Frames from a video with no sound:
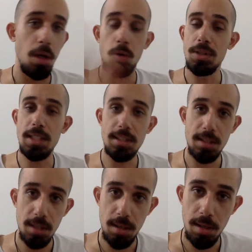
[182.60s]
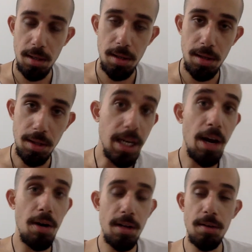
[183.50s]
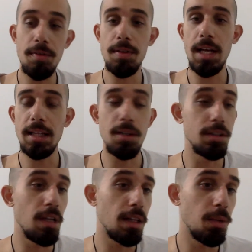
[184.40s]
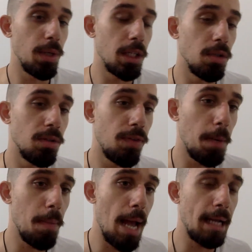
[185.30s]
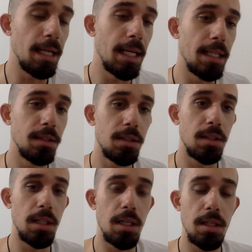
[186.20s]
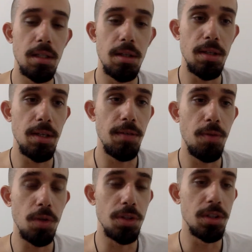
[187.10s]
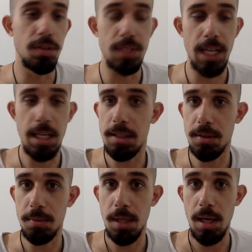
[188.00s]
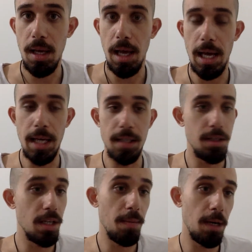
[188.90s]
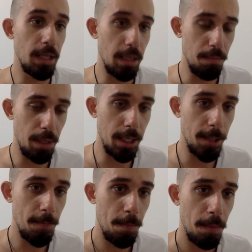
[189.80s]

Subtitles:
resist the narrative that there is nothing we can do to fight back against the forces of Zionism and the American empire.